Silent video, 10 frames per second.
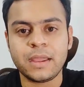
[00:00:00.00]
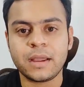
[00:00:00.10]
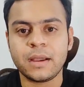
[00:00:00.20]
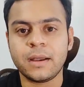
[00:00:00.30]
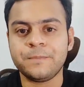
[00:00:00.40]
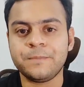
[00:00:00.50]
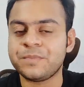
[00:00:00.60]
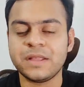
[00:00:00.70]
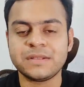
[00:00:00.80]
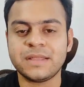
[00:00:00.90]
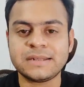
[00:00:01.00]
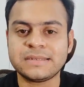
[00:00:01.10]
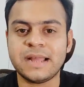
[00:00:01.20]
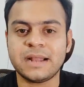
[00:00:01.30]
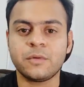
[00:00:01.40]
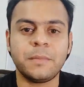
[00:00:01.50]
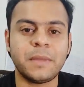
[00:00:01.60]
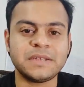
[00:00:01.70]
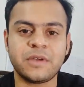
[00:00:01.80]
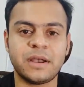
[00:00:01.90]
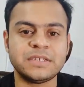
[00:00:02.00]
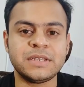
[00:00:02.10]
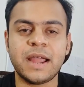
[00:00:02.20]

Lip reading: That would be my strategy.